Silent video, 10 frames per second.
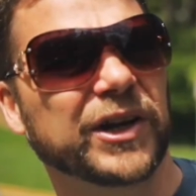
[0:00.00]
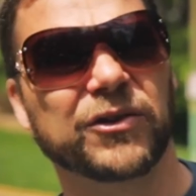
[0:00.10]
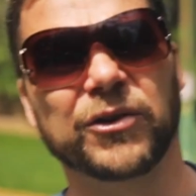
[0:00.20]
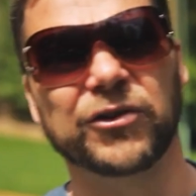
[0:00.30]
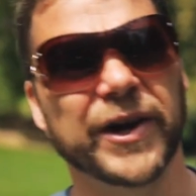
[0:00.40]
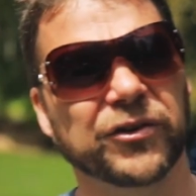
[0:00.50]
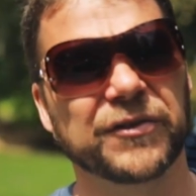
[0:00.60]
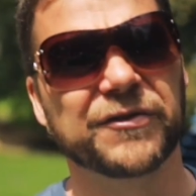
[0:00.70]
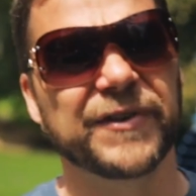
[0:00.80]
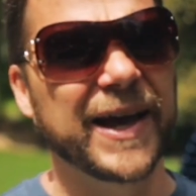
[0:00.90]
in it. Those are
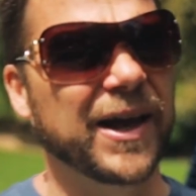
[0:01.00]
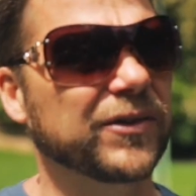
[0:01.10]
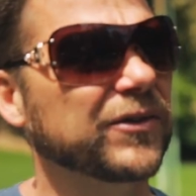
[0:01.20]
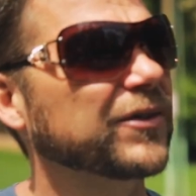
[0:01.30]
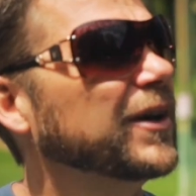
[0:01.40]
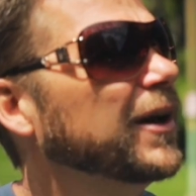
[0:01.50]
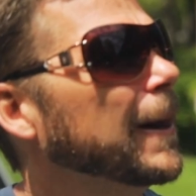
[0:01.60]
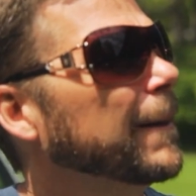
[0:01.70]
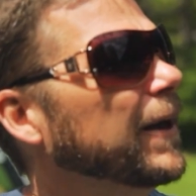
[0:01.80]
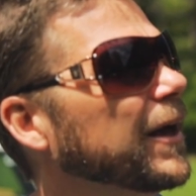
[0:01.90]
actually fans.
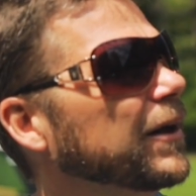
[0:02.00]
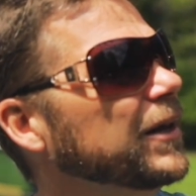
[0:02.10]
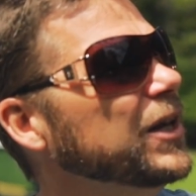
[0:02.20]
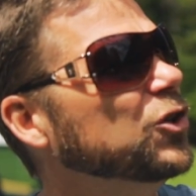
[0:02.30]
And